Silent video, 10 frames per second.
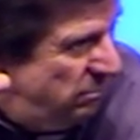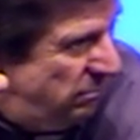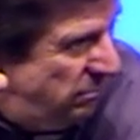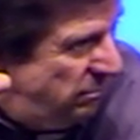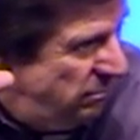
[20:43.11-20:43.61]

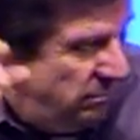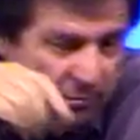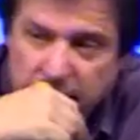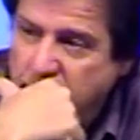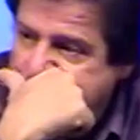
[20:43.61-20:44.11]

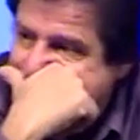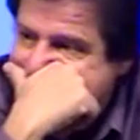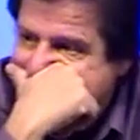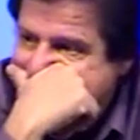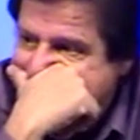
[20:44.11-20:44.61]

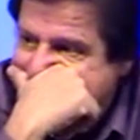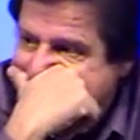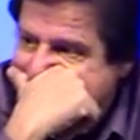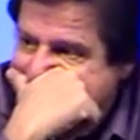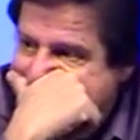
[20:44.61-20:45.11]

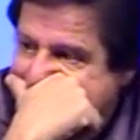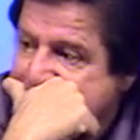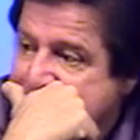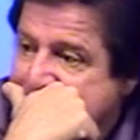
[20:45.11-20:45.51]
[no speech]